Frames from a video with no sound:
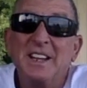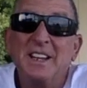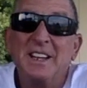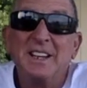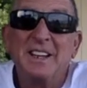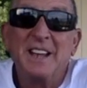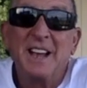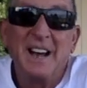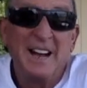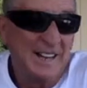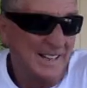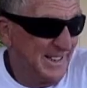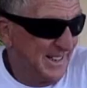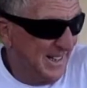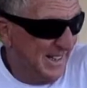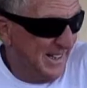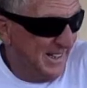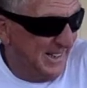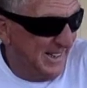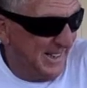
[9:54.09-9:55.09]

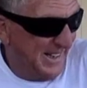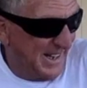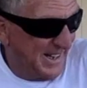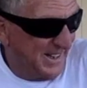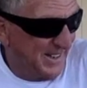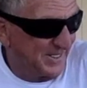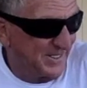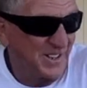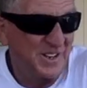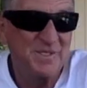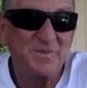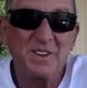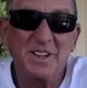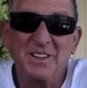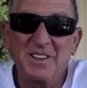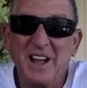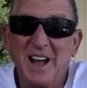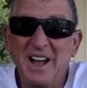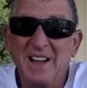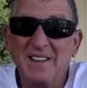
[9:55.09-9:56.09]
Yeah, and it's going to be
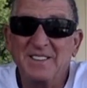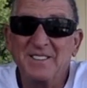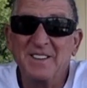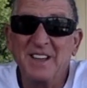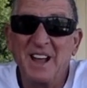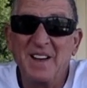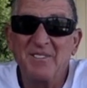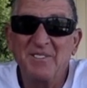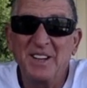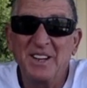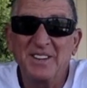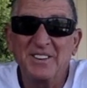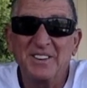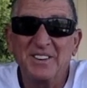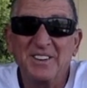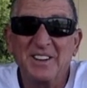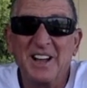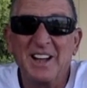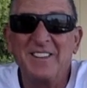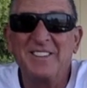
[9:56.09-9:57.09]
a lot better, a
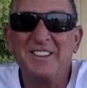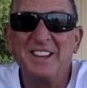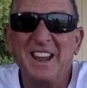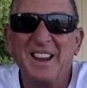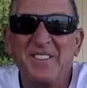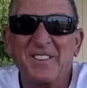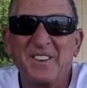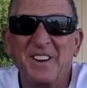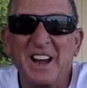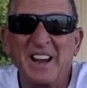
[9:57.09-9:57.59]
lot safer.